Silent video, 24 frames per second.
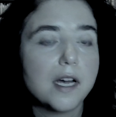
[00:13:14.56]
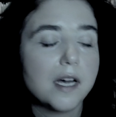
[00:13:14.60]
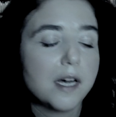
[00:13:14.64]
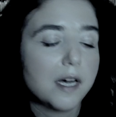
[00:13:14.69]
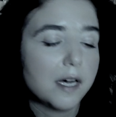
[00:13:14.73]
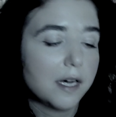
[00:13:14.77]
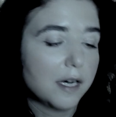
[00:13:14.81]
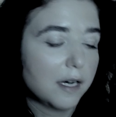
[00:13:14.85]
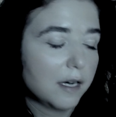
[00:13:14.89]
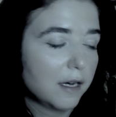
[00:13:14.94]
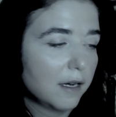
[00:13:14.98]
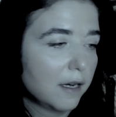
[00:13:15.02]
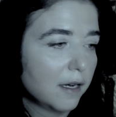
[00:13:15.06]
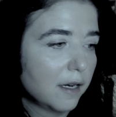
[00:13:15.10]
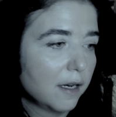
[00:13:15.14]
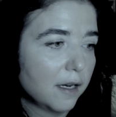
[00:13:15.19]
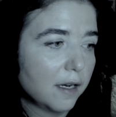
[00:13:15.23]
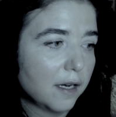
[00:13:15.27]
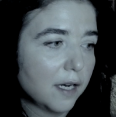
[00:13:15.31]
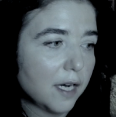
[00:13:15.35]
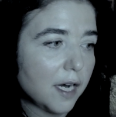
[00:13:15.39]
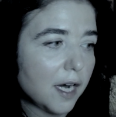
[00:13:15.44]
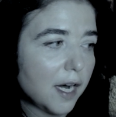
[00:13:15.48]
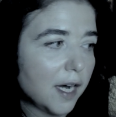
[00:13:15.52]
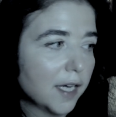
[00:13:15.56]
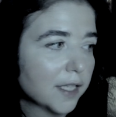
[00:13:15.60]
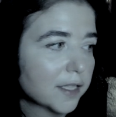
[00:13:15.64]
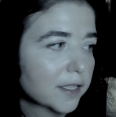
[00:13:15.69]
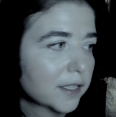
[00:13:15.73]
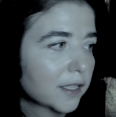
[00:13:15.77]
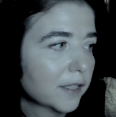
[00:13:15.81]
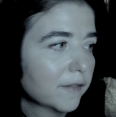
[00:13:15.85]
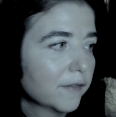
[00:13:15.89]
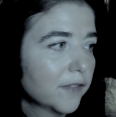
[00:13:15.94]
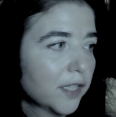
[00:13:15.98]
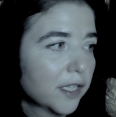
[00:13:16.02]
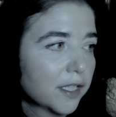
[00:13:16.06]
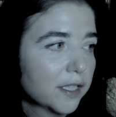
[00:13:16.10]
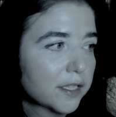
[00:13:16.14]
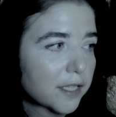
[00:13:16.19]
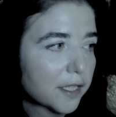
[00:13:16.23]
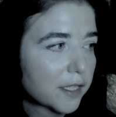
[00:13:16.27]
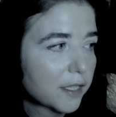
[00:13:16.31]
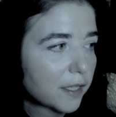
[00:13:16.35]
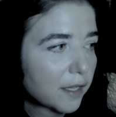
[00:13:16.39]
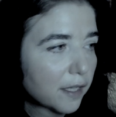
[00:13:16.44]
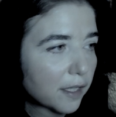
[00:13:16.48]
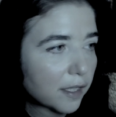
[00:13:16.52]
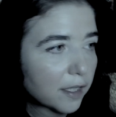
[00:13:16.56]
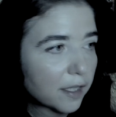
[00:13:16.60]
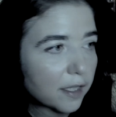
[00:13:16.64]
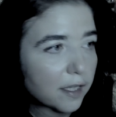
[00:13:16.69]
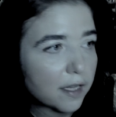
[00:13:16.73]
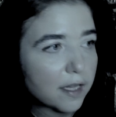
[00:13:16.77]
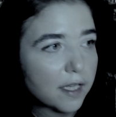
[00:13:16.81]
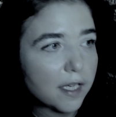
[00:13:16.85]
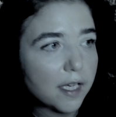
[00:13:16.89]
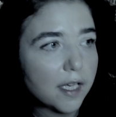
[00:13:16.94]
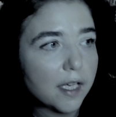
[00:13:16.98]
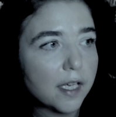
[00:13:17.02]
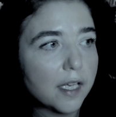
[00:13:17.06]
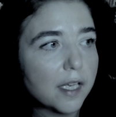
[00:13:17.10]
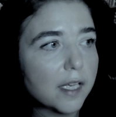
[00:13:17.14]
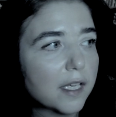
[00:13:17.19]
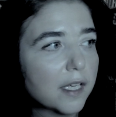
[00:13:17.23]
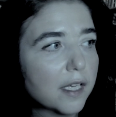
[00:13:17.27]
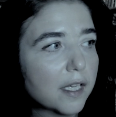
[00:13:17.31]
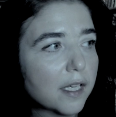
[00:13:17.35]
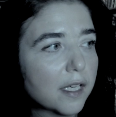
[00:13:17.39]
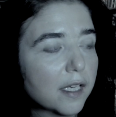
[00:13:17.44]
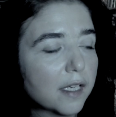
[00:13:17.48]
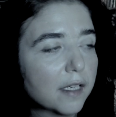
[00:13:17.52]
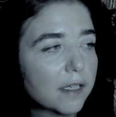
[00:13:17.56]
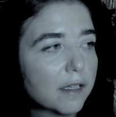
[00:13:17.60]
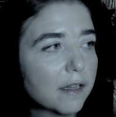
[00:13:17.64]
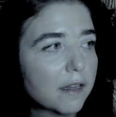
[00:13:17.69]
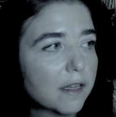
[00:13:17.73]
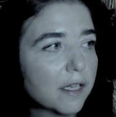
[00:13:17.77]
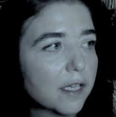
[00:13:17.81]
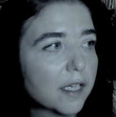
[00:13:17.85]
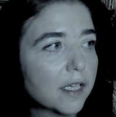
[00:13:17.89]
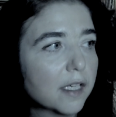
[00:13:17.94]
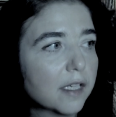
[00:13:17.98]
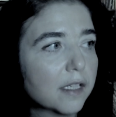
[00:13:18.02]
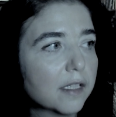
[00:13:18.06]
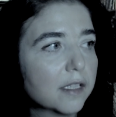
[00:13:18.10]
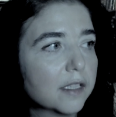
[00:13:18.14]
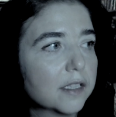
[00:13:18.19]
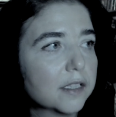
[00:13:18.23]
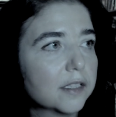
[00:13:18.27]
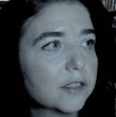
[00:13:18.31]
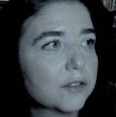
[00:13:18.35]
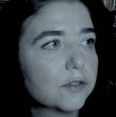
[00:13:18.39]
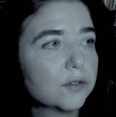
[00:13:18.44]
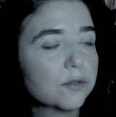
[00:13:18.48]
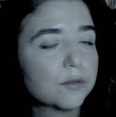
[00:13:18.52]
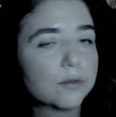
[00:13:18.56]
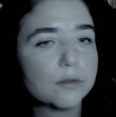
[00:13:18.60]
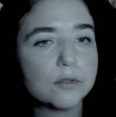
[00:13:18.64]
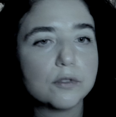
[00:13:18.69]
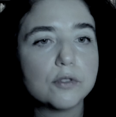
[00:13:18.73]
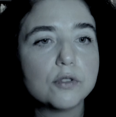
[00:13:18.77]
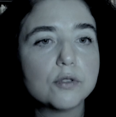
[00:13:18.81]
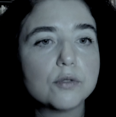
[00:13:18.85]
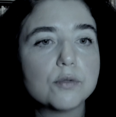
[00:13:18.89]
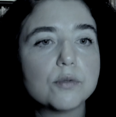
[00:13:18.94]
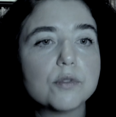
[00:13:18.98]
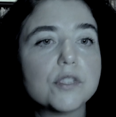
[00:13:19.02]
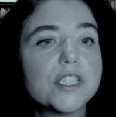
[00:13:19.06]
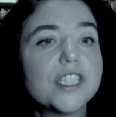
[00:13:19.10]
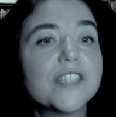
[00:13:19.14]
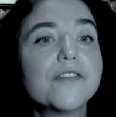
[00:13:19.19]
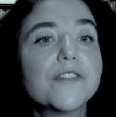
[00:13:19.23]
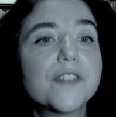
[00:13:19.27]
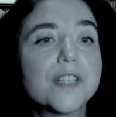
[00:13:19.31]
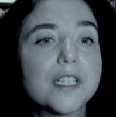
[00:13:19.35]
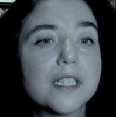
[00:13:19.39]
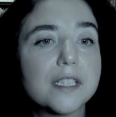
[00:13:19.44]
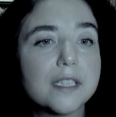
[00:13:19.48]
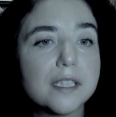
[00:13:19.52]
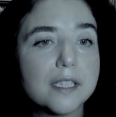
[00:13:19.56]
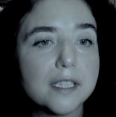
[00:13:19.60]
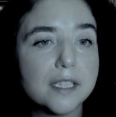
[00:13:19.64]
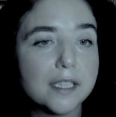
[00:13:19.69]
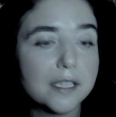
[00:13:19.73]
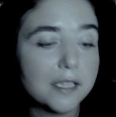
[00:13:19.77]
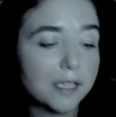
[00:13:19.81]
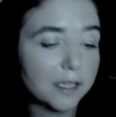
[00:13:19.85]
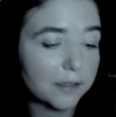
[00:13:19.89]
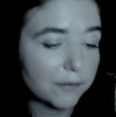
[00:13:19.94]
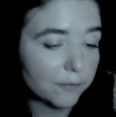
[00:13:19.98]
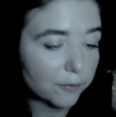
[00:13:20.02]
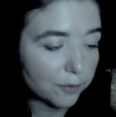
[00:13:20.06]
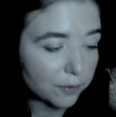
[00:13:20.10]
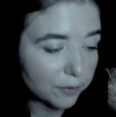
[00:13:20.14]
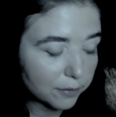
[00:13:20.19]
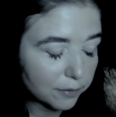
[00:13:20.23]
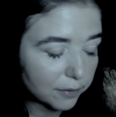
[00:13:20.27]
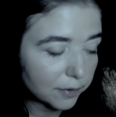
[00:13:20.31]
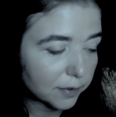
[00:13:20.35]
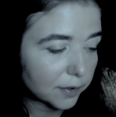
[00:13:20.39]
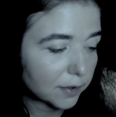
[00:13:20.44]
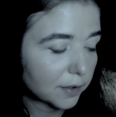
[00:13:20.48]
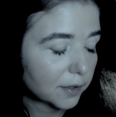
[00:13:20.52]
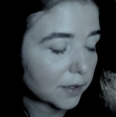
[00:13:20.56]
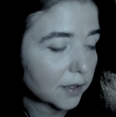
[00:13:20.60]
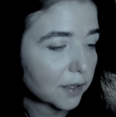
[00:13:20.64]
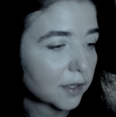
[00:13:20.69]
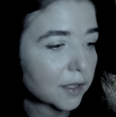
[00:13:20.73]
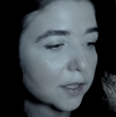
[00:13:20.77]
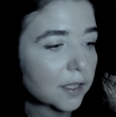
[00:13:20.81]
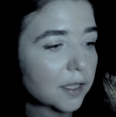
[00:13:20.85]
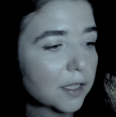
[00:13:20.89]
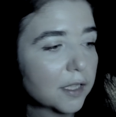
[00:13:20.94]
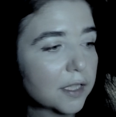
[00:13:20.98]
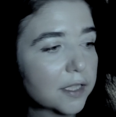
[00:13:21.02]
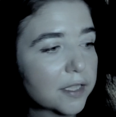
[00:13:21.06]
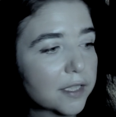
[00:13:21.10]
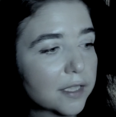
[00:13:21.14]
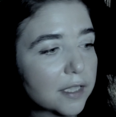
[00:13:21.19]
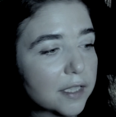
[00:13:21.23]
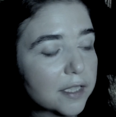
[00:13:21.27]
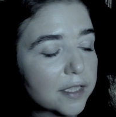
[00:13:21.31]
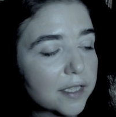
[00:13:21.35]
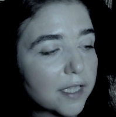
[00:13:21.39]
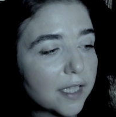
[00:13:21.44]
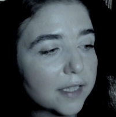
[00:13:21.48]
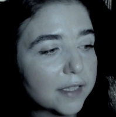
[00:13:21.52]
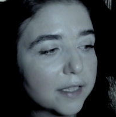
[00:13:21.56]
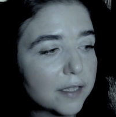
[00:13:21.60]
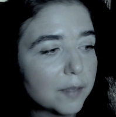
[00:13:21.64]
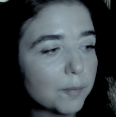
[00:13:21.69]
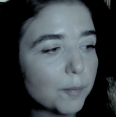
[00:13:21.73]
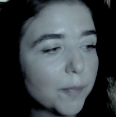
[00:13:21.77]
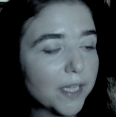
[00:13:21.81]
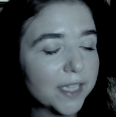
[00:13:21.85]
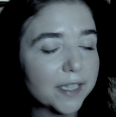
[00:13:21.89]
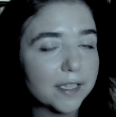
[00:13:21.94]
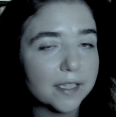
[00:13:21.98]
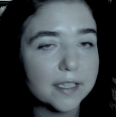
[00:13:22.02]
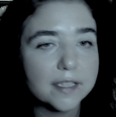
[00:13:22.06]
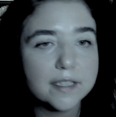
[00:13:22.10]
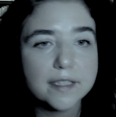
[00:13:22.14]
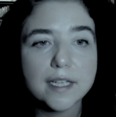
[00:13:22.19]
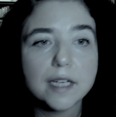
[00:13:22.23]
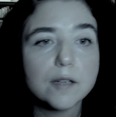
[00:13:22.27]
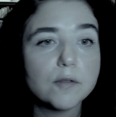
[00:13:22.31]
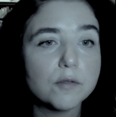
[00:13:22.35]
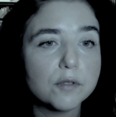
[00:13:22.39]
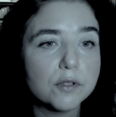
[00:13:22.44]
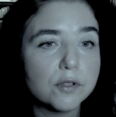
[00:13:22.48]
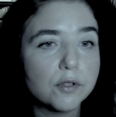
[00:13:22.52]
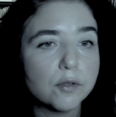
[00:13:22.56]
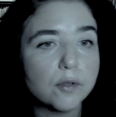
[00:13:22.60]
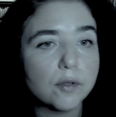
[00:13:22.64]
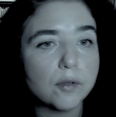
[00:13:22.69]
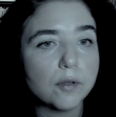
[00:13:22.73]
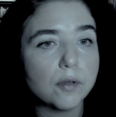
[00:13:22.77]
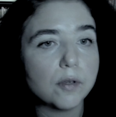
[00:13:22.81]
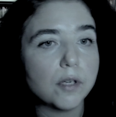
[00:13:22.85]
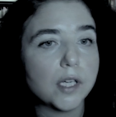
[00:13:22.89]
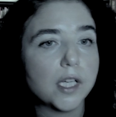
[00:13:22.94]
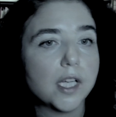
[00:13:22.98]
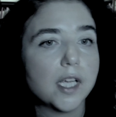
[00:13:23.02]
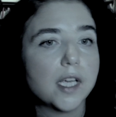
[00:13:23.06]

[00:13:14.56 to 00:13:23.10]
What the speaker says: Ask if there is anything they think you could do differently that would result in better sound, or